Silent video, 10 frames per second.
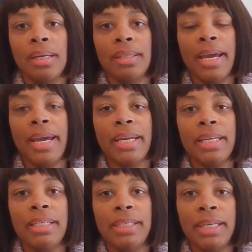that
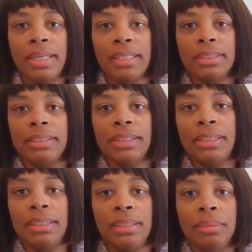he led a
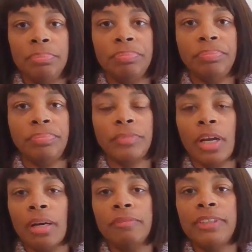team
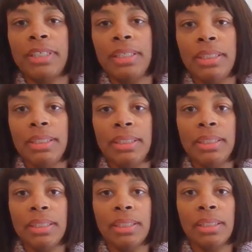of
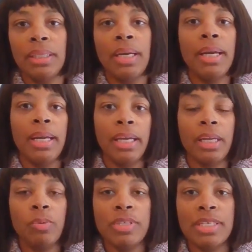ten.
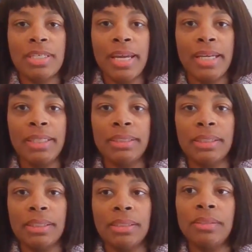He would
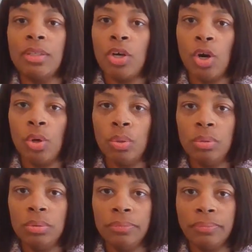state the
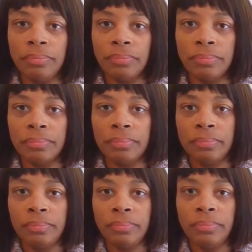goal,
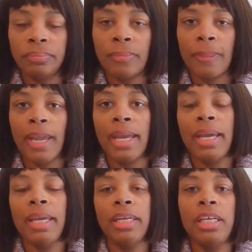
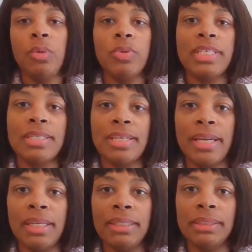and he would
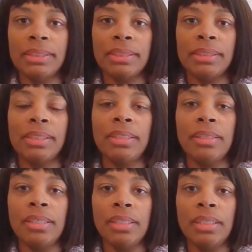state
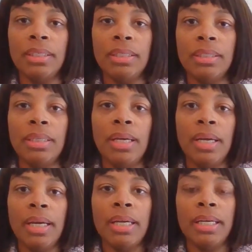the
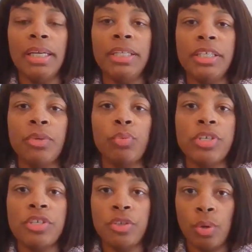ending
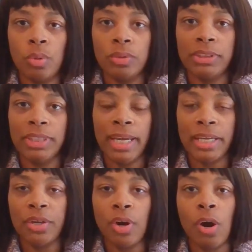result.
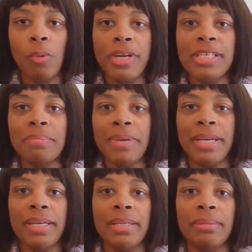And you always
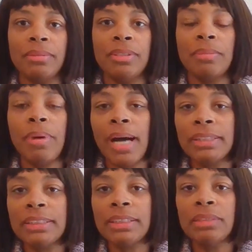make it look
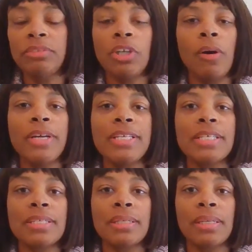positive. You always